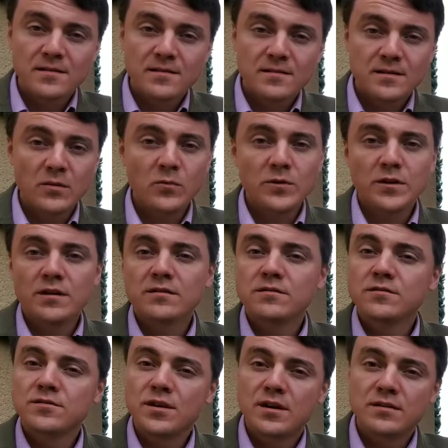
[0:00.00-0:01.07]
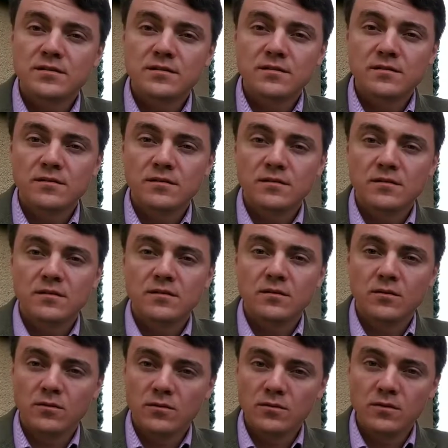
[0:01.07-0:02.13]
Someone can suggest
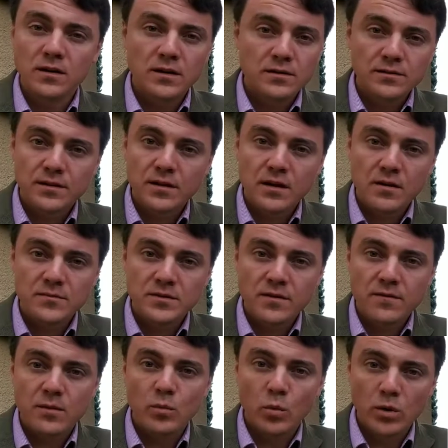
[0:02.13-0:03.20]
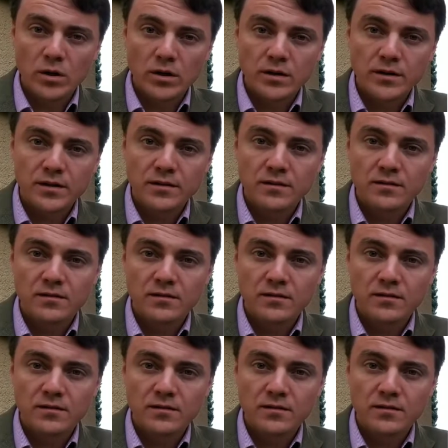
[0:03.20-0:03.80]
all outcomes of the work